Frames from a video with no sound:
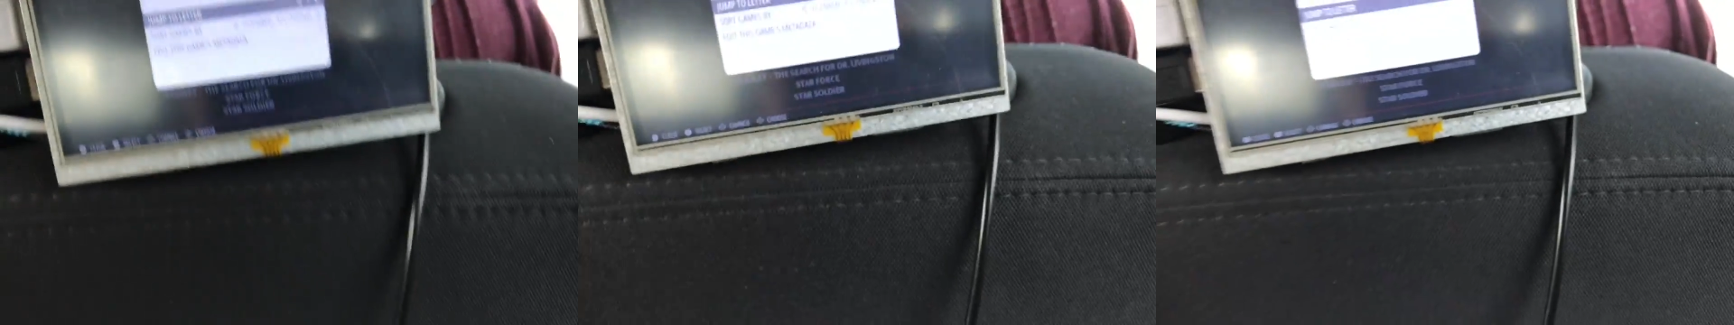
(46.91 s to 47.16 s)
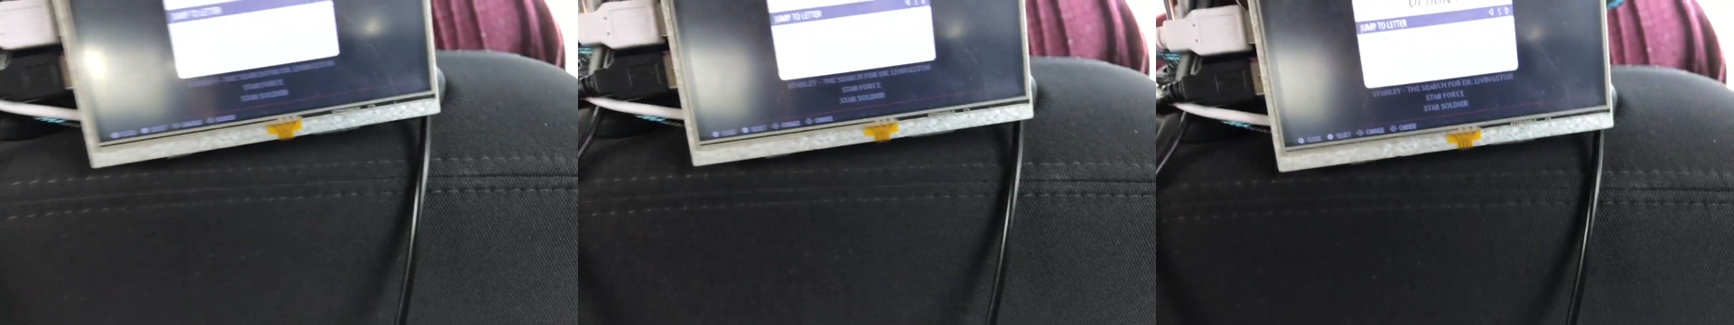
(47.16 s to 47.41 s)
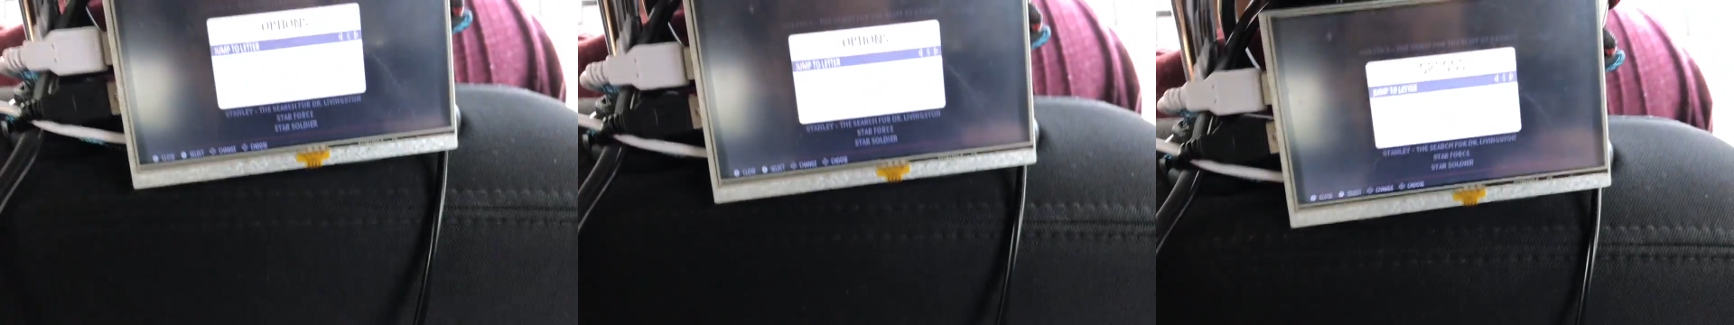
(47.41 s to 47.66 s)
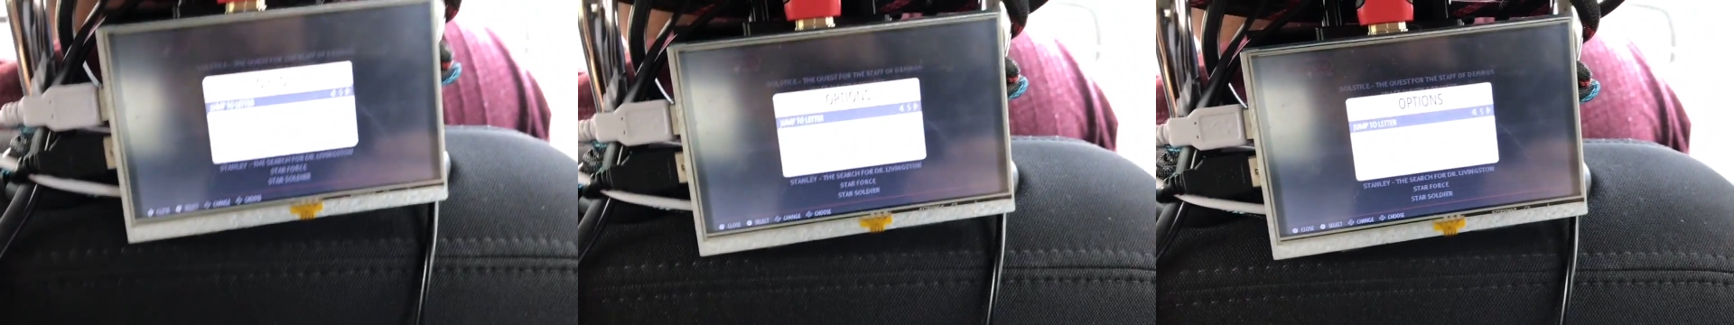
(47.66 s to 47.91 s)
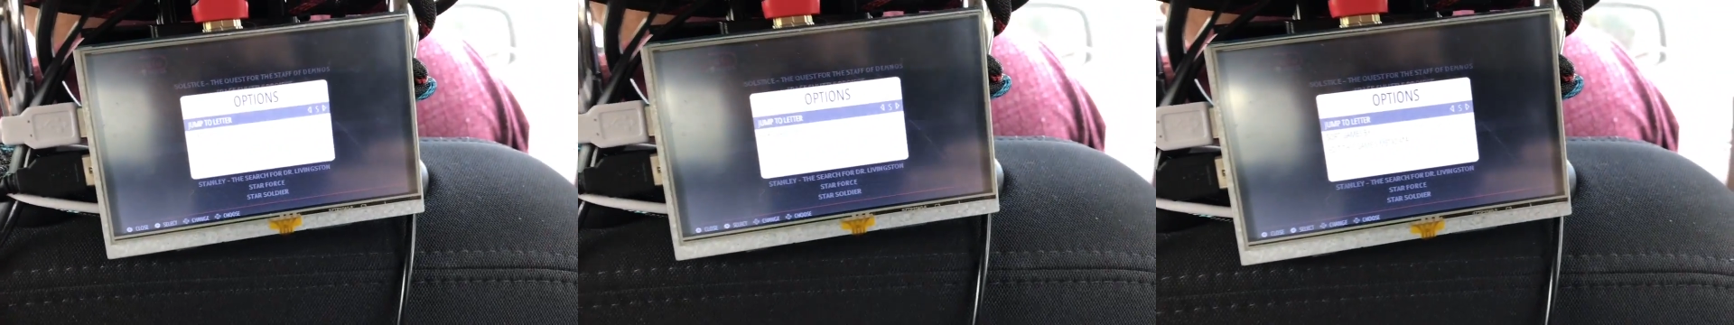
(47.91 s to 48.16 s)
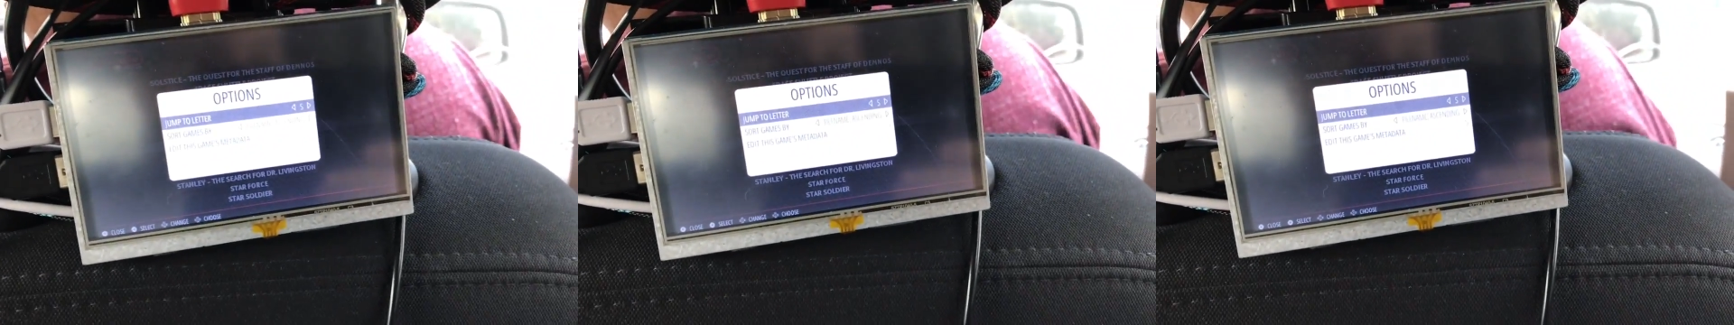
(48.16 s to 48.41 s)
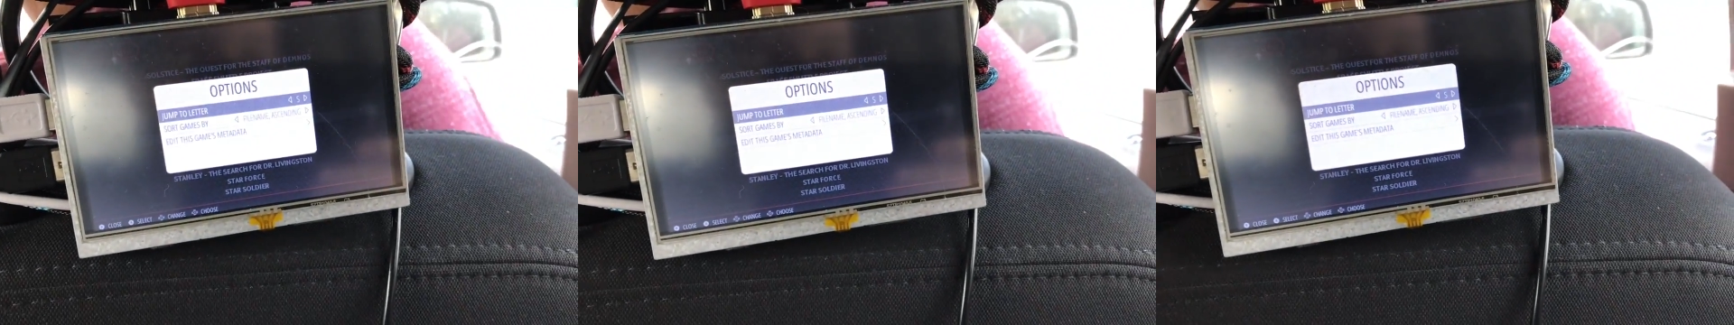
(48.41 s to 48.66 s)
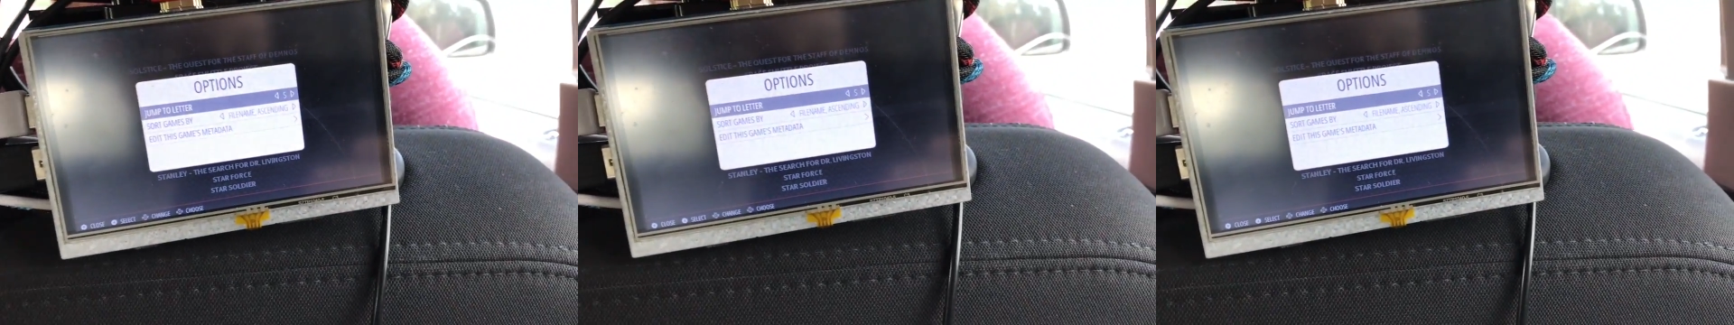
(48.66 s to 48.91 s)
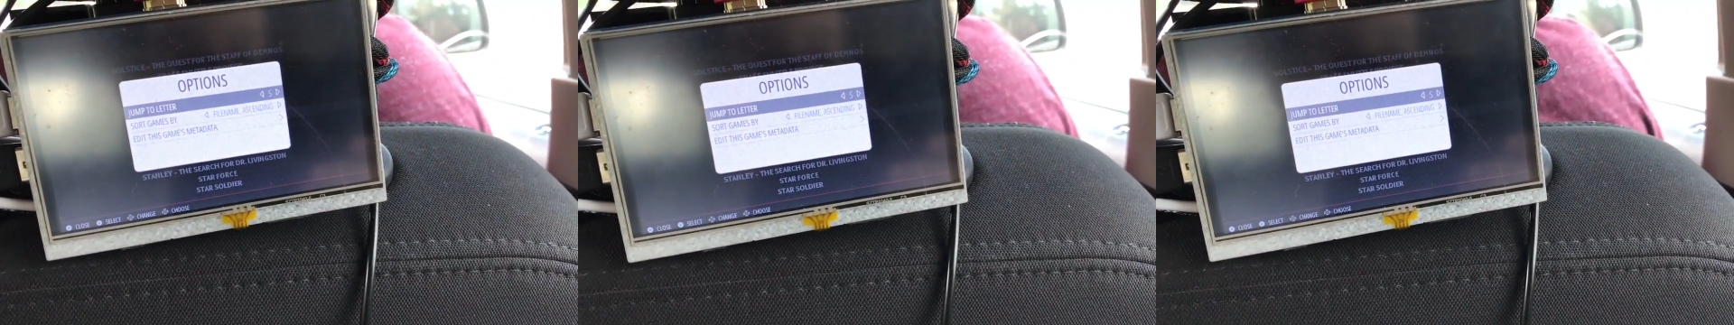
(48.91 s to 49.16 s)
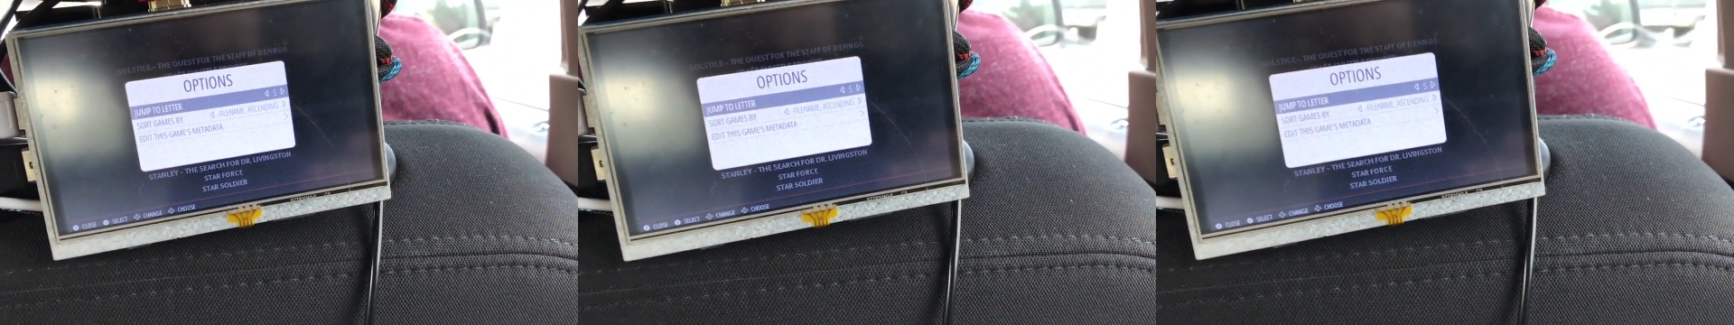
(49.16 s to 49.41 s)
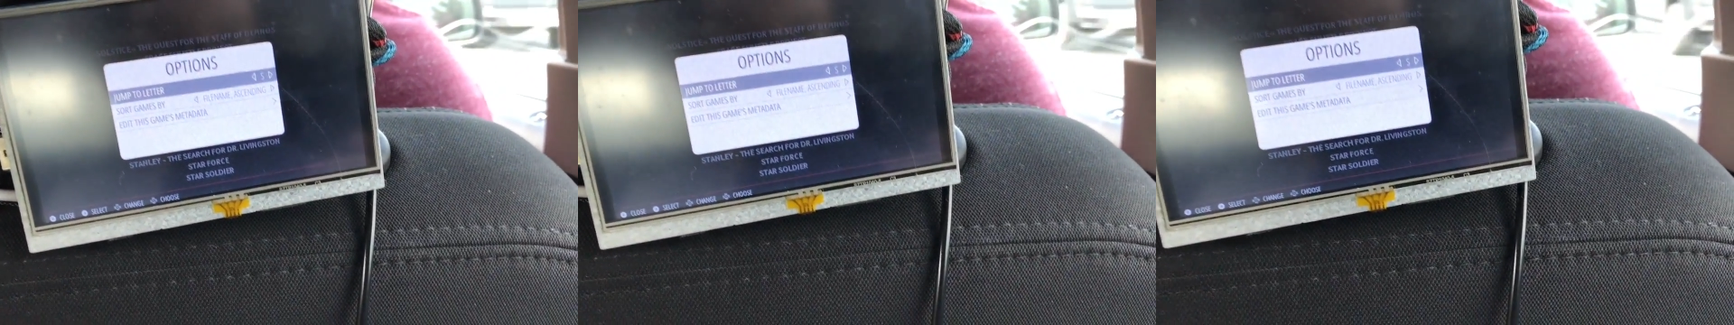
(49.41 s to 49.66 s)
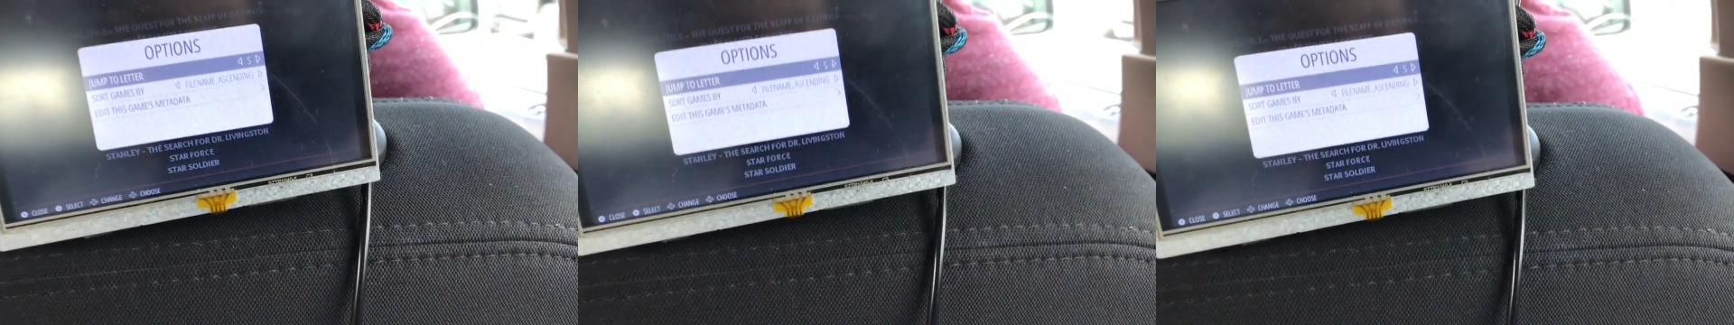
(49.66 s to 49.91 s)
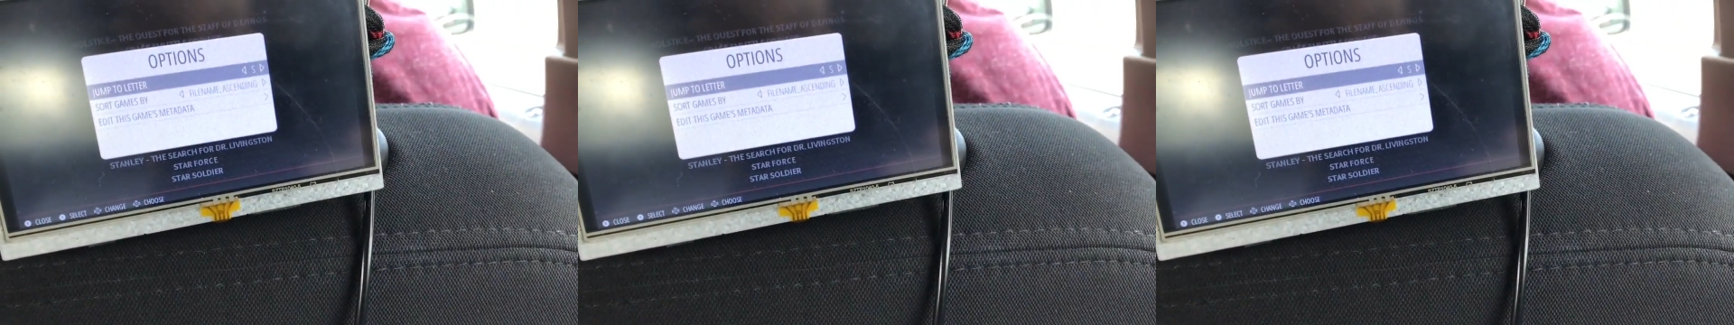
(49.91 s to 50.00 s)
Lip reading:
[unreadable: no face in view]